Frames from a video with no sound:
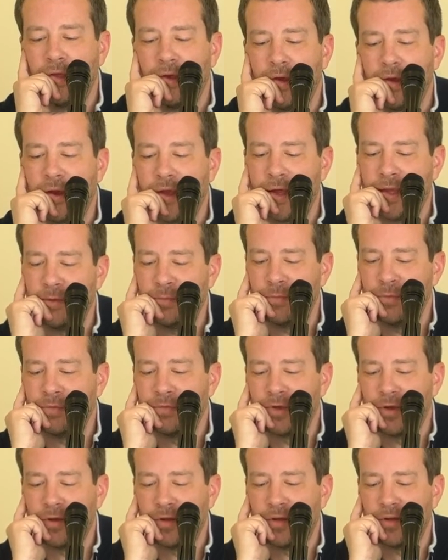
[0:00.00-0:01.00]
All right,
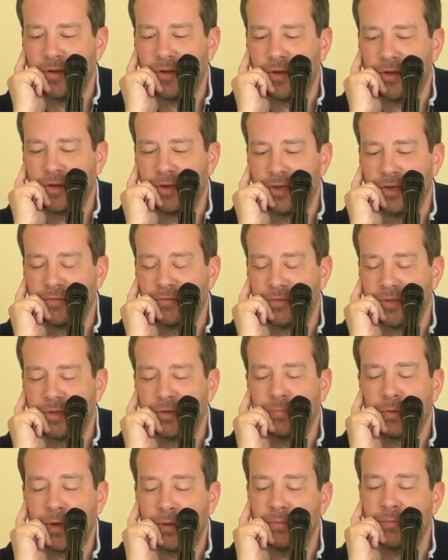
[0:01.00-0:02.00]
we've gone on long enough and
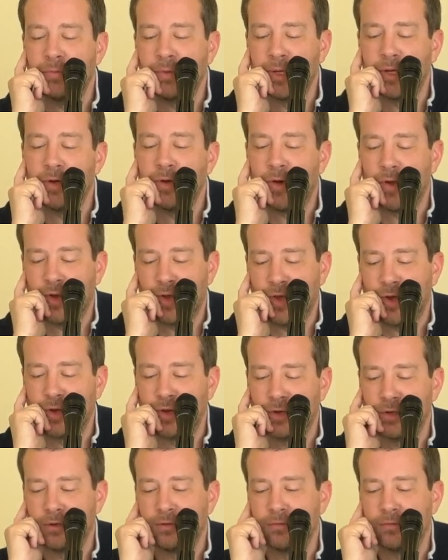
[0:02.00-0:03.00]
could probably go on
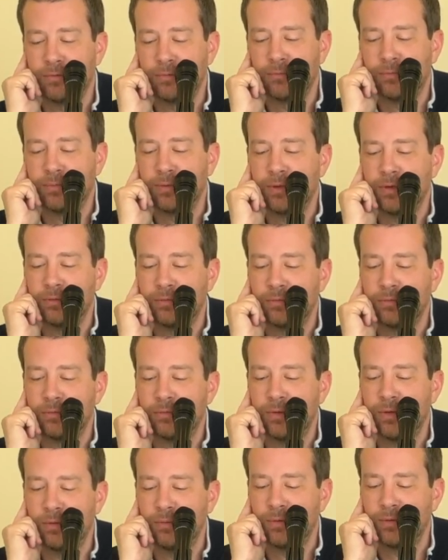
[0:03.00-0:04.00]
longer. I think we have.
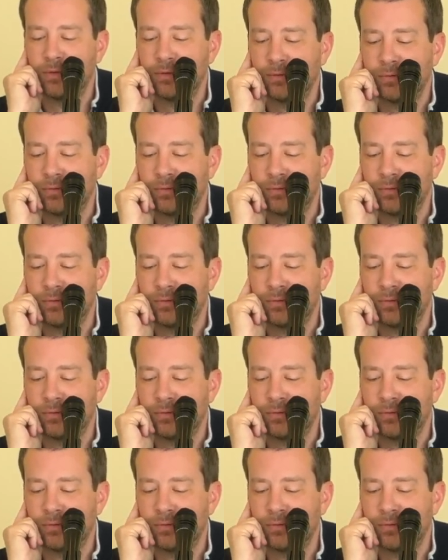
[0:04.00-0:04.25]
We, we hope will.